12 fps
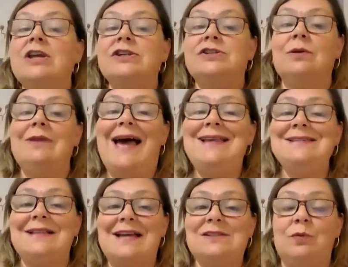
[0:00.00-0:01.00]
So
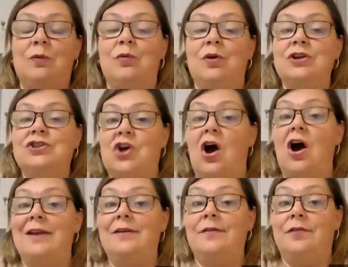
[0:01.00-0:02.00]
last class we worked
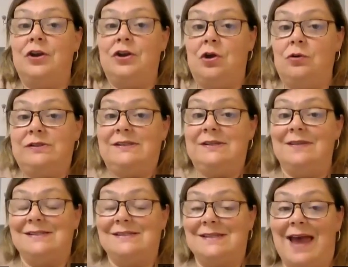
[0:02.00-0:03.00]
on the notes in
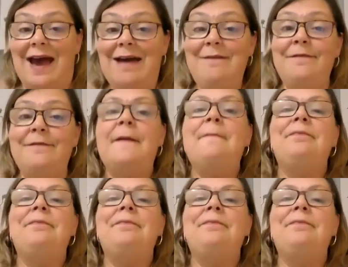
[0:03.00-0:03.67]
the staff,